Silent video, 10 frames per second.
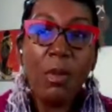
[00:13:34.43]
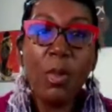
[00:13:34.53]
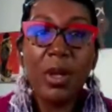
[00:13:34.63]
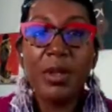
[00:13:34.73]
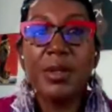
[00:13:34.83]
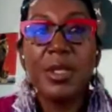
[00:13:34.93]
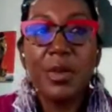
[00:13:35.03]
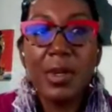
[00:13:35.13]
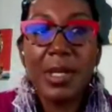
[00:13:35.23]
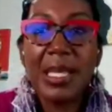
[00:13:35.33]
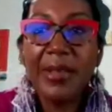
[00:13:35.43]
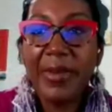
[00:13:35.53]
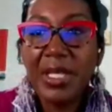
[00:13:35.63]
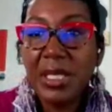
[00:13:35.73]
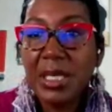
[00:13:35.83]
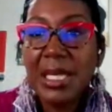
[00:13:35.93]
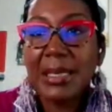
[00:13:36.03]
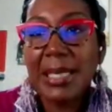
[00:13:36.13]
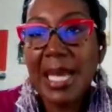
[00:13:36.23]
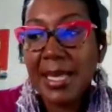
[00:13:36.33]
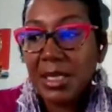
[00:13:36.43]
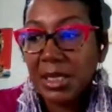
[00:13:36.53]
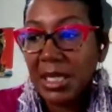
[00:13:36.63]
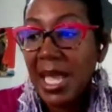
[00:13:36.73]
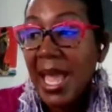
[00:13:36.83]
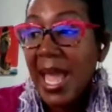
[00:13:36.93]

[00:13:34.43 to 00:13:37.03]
what you're doing in innovation technology,